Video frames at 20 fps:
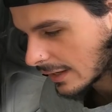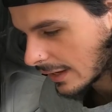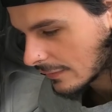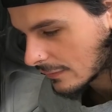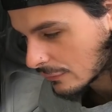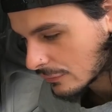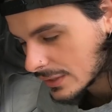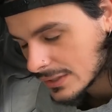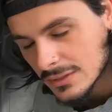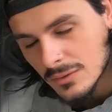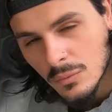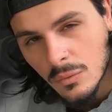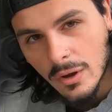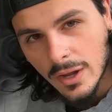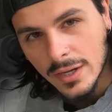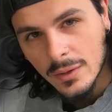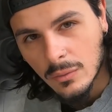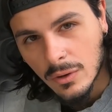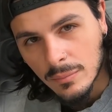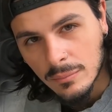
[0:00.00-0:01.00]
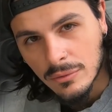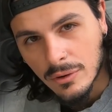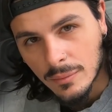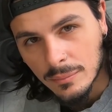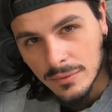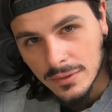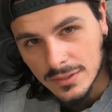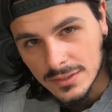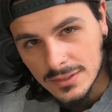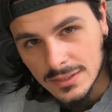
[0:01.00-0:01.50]
And the reason why you want
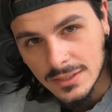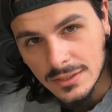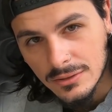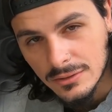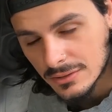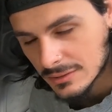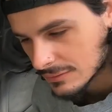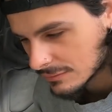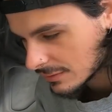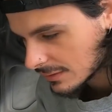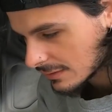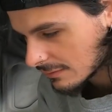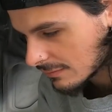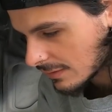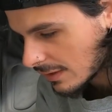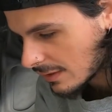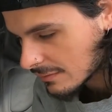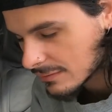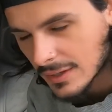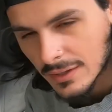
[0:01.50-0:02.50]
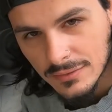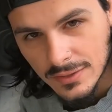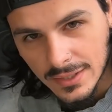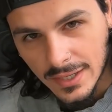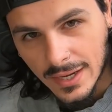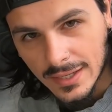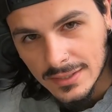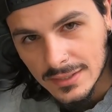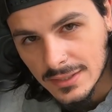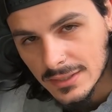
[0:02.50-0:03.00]
proper seals for the valve cover
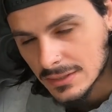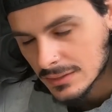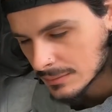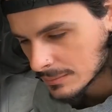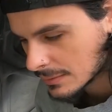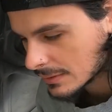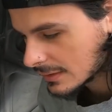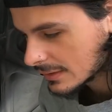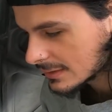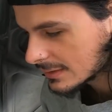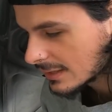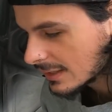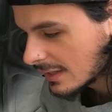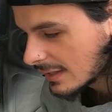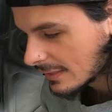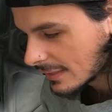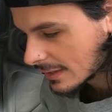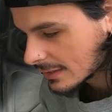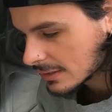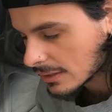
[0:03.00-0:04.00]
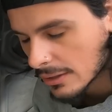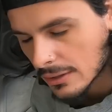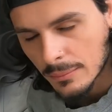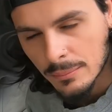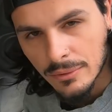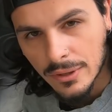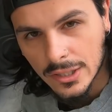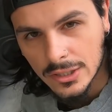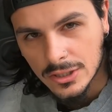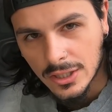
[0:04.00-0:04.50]
gaskets is because there's a lot
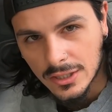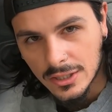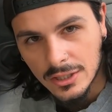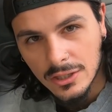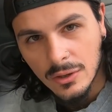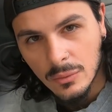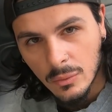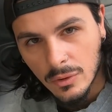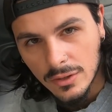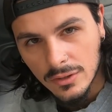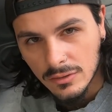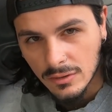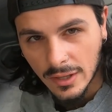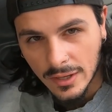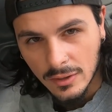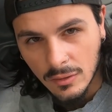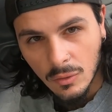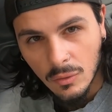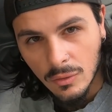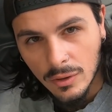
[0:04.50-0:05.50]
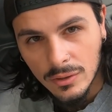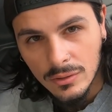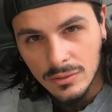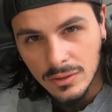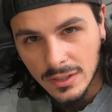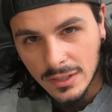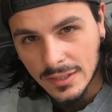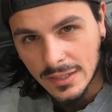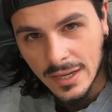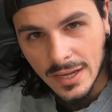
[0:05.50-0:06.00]
of pressure, and you don't want like
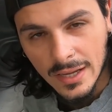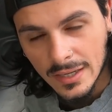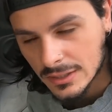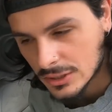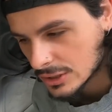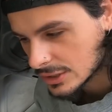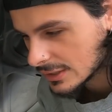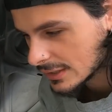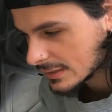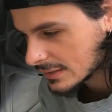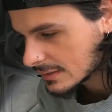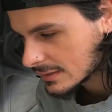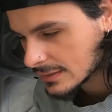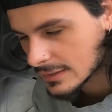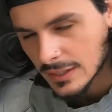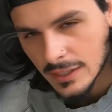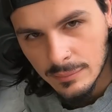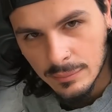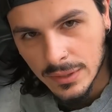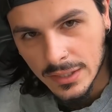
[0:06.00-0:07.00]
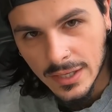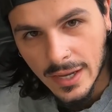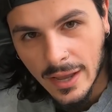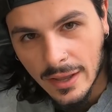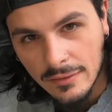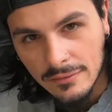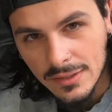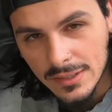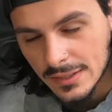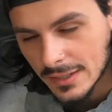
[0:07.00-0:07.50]
oil and air shit seeping
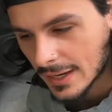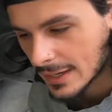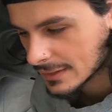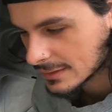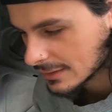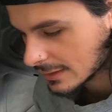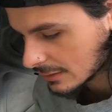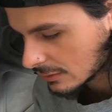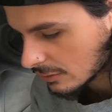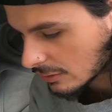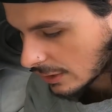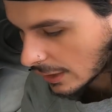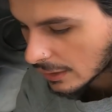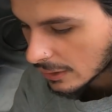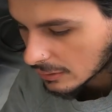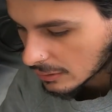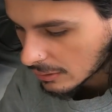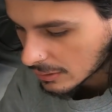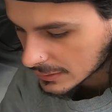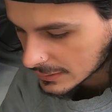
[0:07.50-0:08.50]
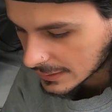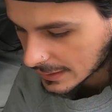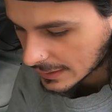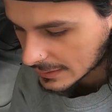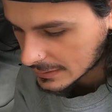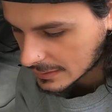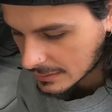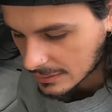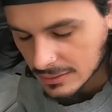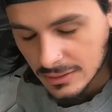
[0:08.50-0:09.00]
out of the gasket, going along
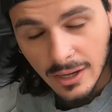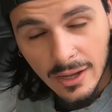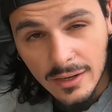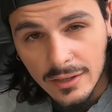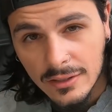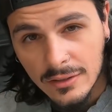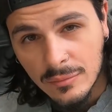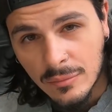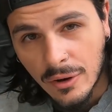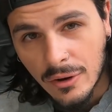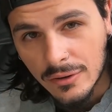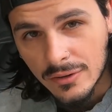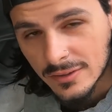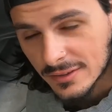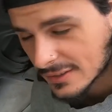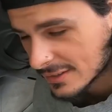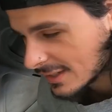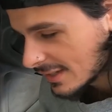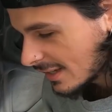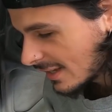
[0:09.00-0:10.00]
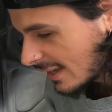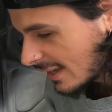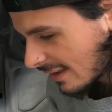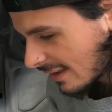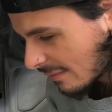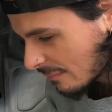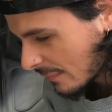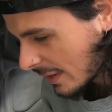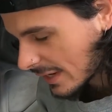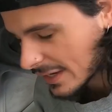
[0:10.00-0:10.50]
down to the side of your motor,
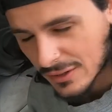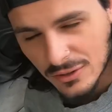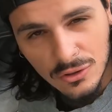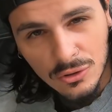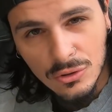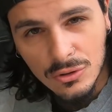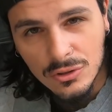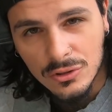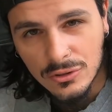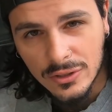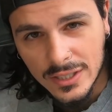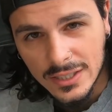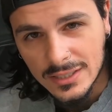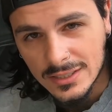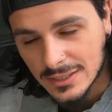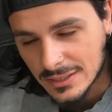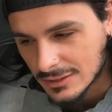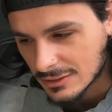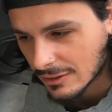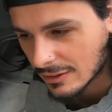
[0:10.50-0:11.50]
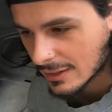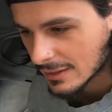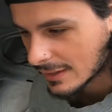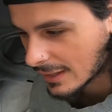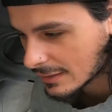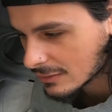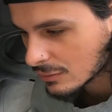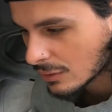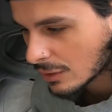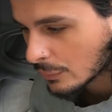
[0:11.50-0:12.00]
making it all greasy and dirty.
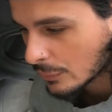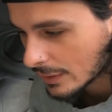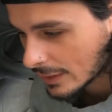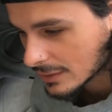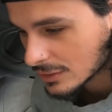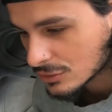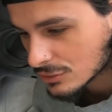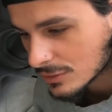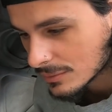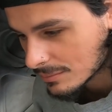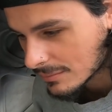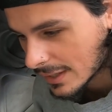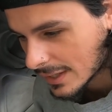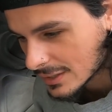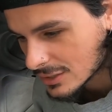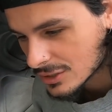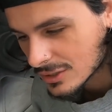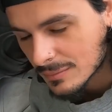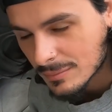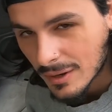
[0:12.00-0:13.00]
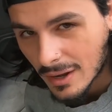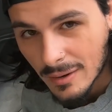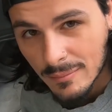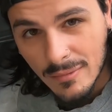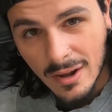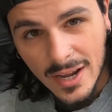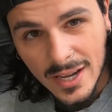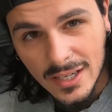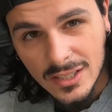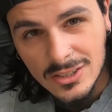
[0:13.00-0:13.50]
That's why when I stripped my engine apart,
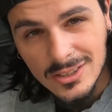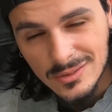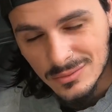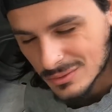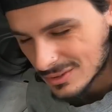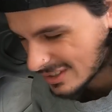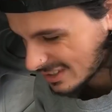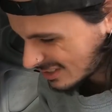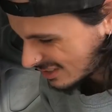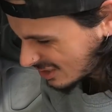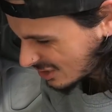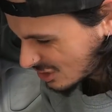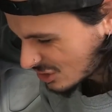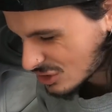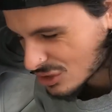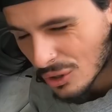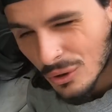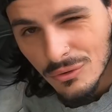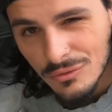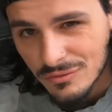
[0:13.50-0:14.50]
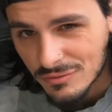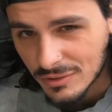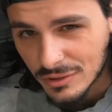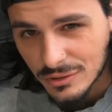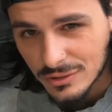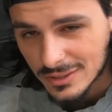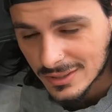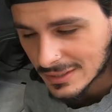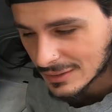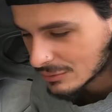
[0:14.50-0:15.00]
my engine was so
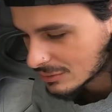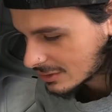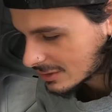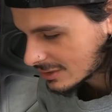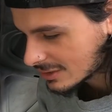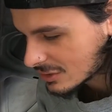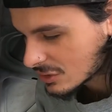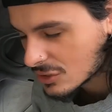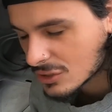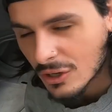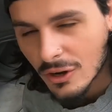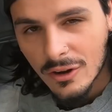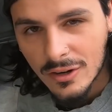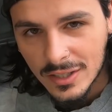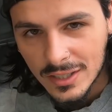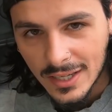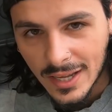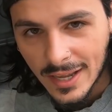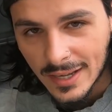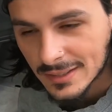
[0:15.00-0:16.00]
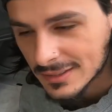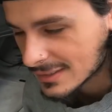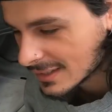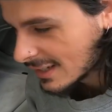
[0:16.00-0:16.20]
filthy. It was just dirty as.